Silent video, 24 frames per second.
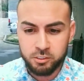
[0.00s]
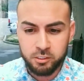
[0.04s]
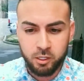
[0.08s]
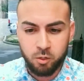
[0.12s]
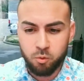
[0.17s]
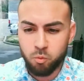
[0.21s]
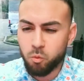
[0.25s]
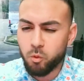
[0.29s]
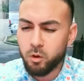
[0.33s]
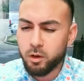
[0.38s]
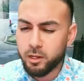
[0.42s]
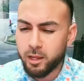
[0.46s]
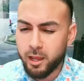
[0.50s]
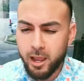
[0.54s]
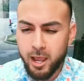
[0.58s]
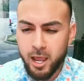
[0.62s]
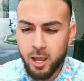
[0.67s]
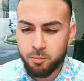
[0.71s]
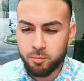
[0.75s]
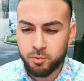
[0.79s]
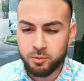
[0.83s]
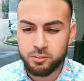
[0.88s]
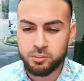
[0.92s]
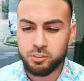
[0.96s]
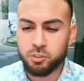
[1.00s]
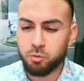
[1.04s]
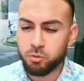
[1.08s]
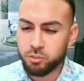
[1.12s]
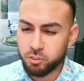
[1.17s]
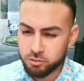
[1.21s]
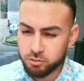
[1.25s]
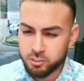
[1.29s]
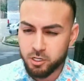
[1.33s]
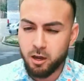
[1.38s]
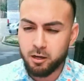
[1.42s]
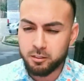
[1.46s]
Like, what happened? So when
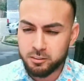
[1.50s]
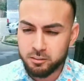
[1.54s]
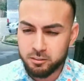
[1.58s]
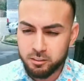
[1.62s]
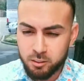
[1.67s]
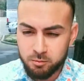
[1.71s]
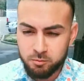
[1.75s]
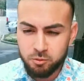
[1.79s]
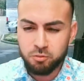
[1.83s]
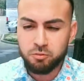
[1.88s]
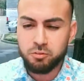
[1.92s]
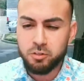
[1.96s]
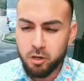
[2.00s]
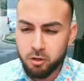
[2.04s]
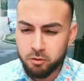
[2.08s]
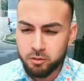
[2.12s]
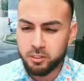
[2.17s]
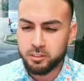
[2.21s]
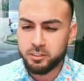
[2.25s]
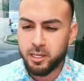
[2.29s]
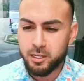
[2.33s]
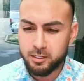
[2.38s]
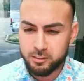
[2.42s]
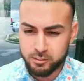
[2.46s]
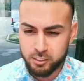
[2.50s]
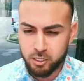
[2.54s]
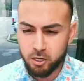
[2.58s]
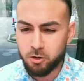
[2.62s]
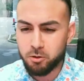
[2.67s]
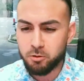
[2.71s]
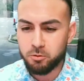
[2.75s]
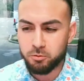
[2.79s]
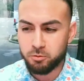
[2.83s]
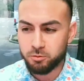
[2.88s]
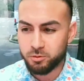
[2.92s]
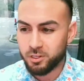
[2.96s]
you talk to them, that
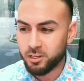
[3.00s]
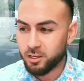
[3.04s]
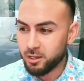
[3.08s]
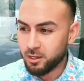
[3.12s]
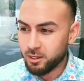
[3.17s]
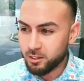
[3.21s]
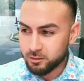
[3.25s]
tone,